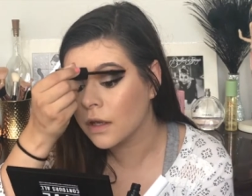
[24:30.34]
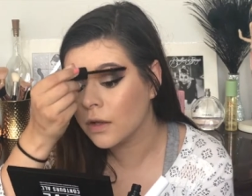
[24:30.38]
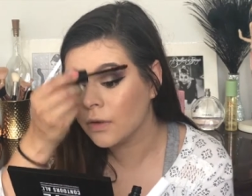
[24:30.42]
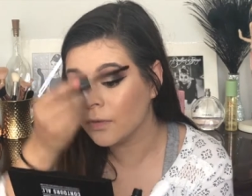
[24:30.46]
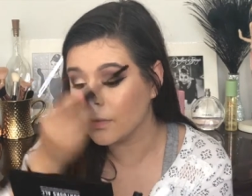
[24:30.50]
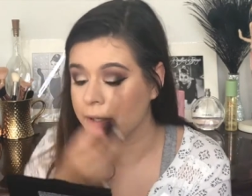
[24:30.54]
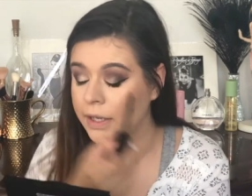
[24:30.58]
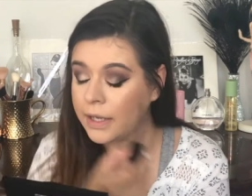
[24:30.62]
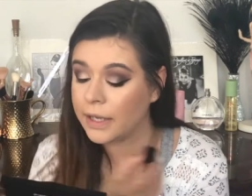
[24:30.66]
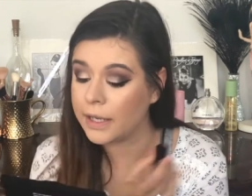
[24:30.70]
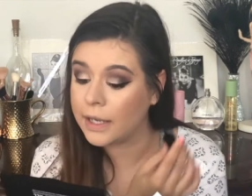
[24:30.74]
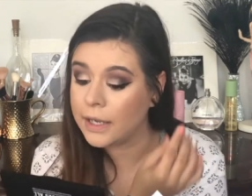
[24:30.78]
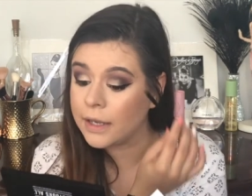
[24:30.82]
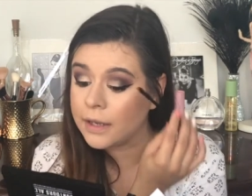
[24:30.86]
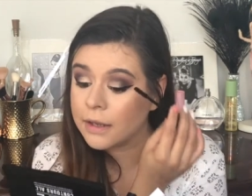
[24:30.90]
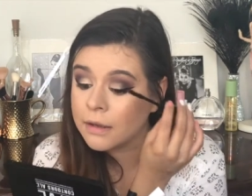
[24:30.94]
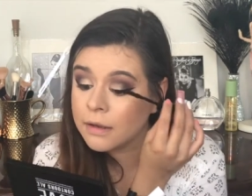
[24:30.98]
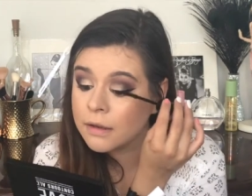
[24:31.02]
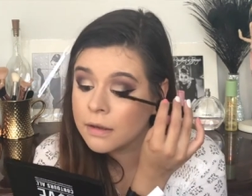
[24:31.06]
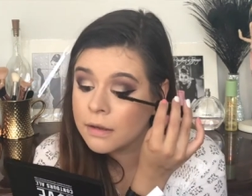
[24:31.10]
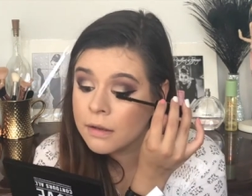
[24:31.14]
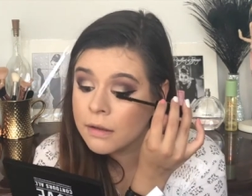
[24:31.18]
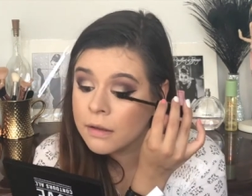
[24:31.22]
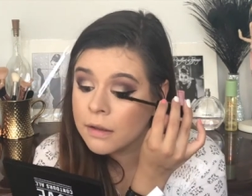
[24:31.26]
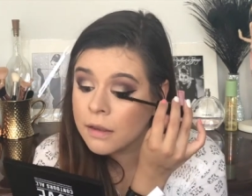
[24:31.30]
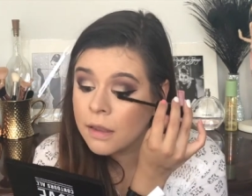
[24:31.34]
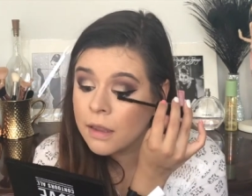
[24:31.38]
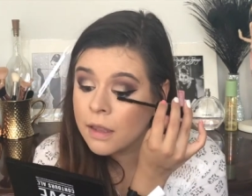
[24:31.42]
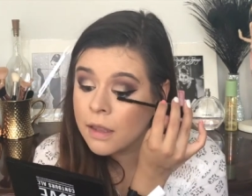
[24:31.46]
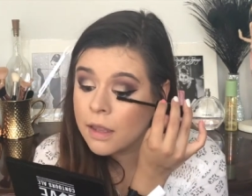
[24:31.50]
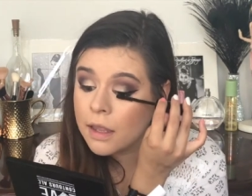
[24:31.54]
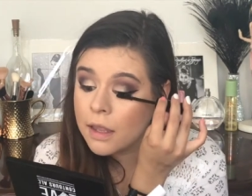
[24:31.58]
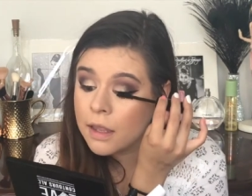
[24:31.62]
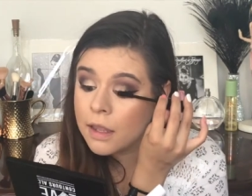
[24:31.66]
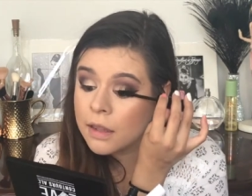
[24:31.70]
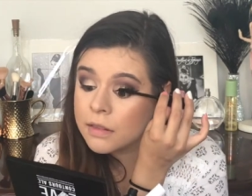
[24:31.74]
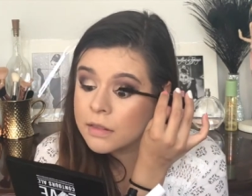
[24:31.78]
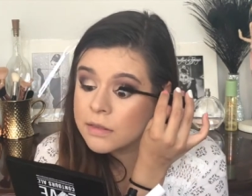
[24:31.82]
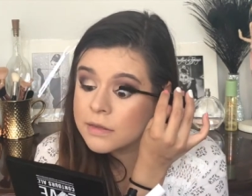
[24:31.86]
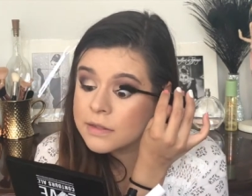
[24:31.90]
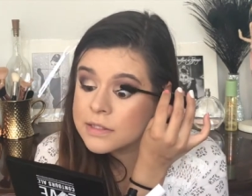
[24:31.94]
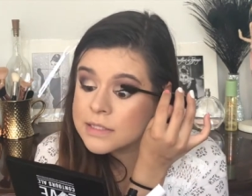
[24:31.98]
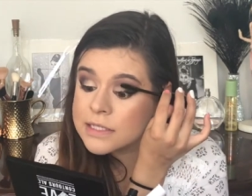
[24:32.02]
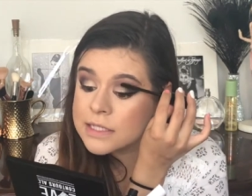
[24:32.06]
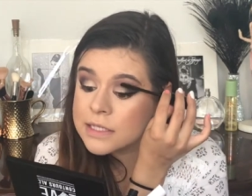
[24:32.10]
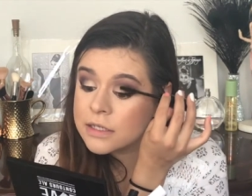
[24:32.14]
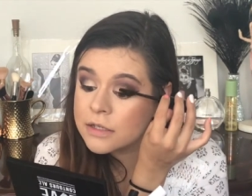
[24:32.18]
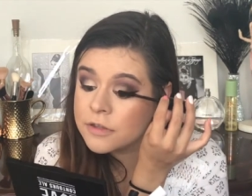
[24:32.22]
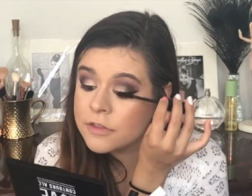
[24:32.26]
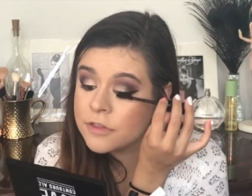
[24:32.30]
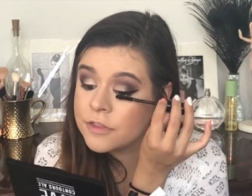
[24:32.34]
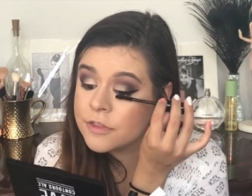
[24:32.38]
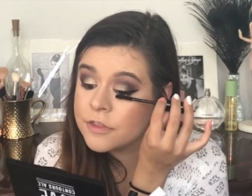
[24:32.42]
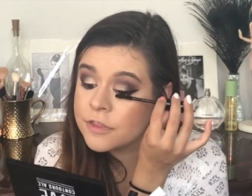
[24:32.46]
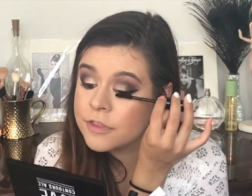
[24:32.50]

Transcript: Okay. It did